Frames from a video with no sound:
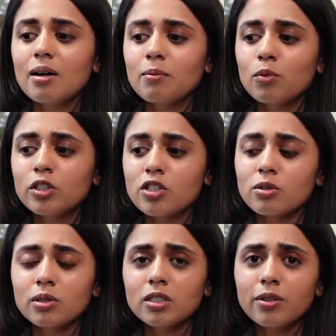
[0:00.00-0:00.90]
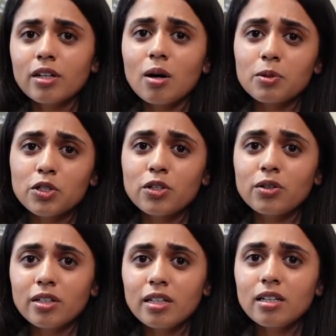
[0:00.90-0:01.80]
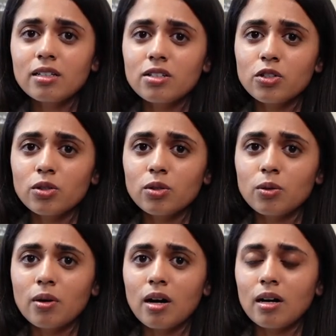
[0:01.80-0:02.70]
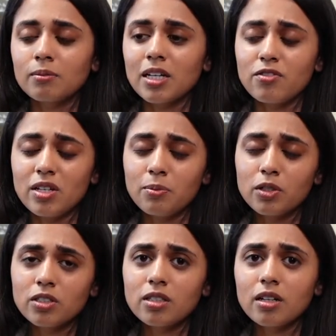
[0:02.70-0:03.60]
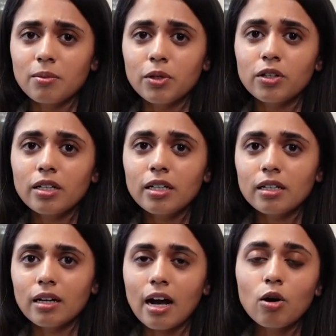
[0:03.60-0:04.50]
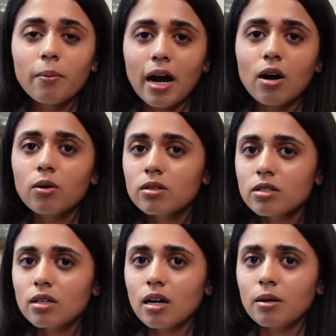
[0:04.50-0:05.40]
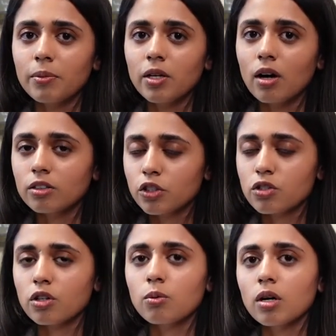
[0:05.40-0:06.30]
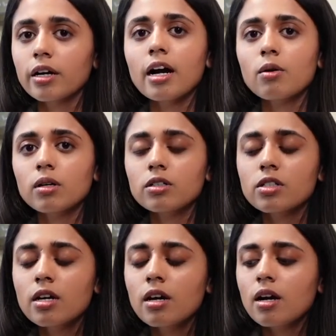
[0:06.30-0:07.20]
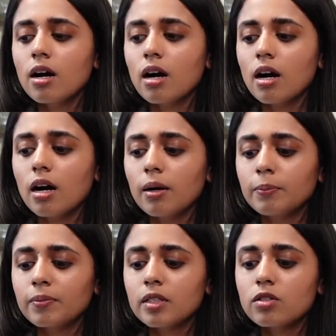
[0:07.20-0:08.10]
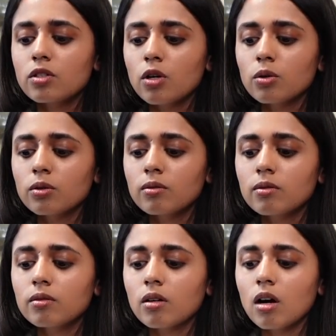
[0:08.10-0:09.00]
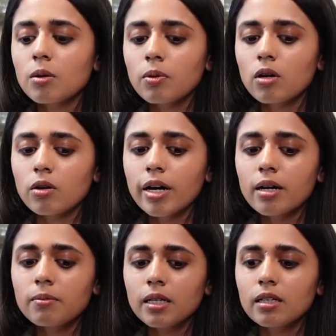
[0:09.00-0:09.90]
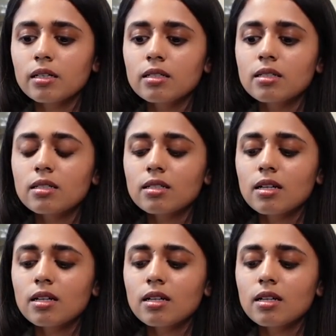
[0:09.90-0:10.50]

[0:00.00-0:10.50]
which is a really great opportunity to dive deeper into the community and help out beyond just our work hours. So our program is